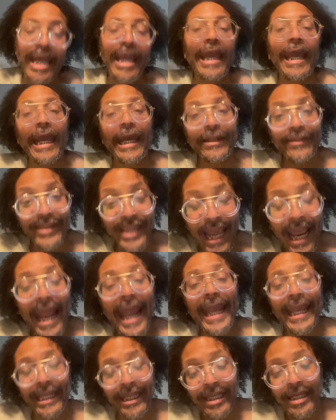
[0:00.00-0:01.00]
And
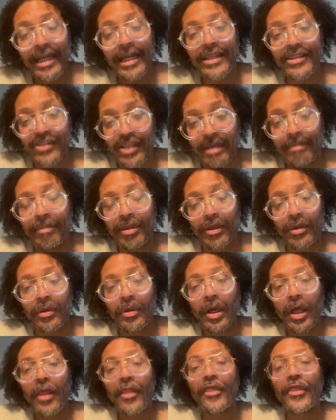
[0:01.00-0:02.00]
they
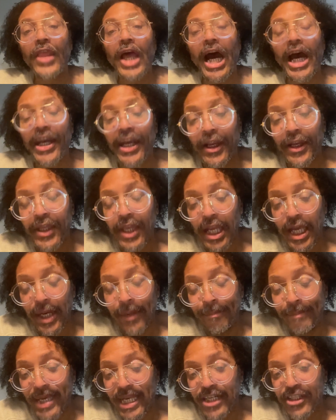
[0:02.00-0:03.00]
assemble an
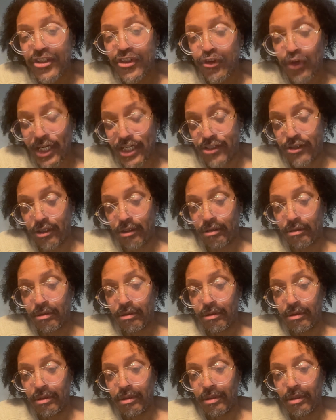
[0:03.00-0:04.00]
administration
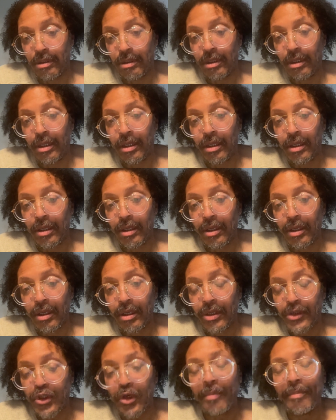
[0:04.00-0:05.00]

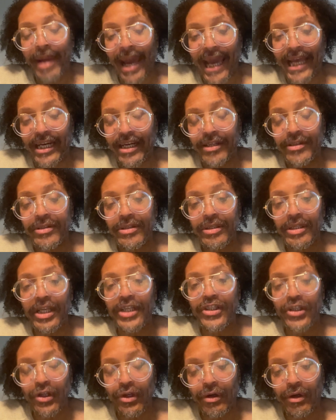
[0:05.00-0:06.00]
to manage the
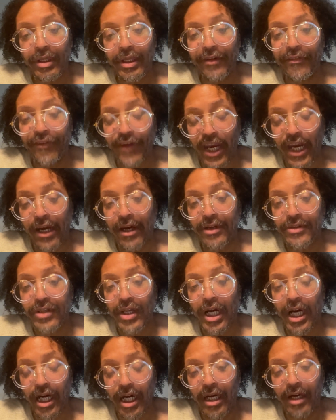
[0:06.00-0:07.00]
general affairs
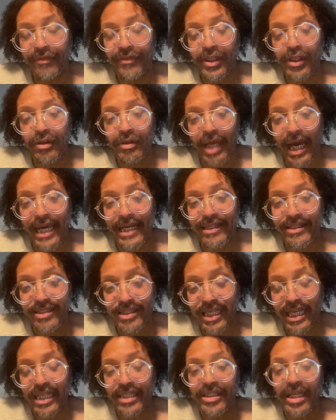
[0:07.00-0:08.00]
of the United
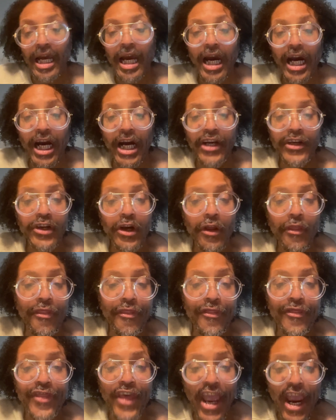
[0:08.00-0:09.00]
States under
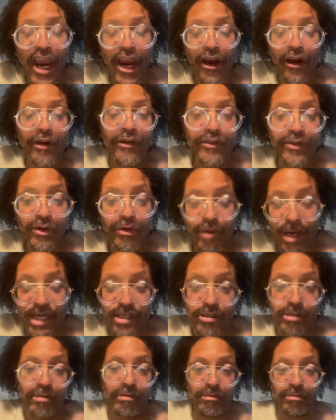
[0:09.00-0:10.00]
their
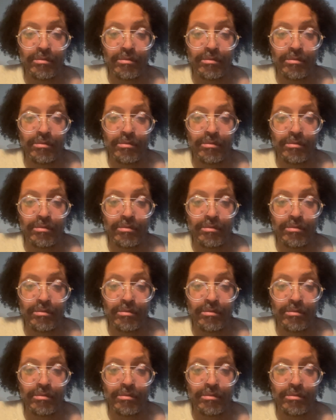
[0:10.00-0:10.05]
direction.